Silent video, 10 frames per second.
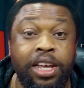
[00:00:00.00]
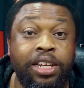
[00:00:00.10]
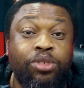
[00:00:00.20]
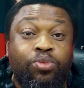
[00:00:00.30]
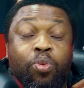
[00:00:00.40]

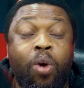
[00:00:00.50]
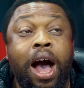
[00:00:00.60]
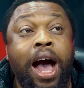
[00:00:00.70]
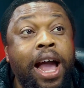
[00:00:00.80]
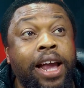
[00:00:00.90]
It is
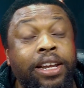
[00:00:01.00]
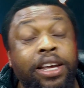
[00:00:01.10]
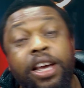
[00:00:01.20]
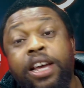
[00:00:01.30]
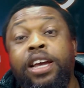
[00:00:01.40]
wide,
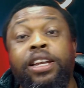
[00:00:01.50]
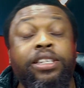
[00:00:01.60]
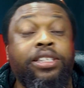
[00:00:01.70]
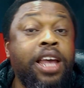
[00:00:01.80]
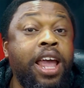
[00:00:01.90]
it
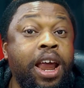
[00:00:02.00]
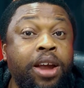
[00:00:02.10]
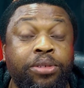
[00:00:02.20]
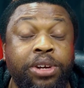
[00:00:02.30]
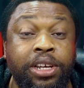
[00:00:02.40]
is
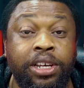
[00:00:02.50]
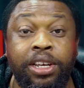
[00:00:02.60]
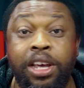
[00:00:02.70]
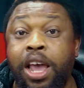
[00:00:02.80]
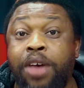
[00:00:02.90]

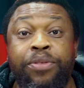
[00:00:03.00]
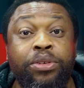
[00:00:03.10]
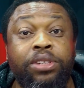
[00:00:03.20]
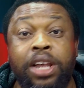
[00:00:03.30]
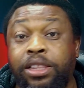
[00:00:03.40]
airy,
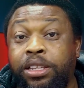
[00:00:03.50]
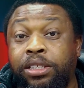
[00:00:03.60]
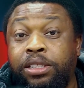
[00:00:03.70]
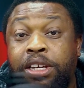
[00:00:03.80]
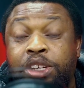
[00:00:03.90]
feels like
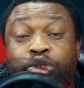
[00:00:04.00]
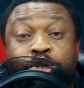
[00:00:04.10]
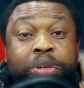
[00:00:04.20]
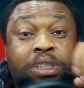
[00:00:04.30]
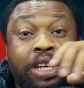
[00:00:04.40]
the
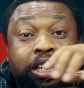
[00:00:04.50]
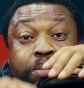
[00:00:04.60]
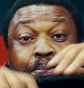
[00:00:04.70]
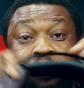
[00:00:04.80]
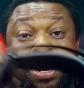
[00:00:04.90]
instruments are
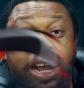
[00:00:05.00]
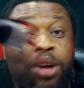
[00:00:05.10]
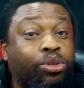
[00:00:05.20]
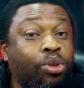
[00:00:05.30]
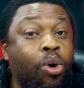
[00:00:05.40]
spread
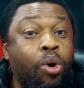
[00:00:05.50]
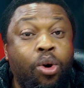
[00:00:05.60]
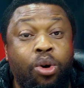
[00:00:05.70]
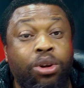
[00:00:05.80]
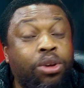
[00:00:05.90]
out
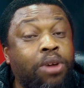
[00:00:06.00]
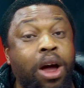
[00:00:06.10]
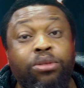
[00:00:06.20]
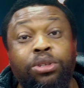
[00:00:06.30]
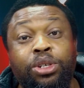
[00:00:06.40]
all
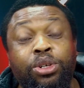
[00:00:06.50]
around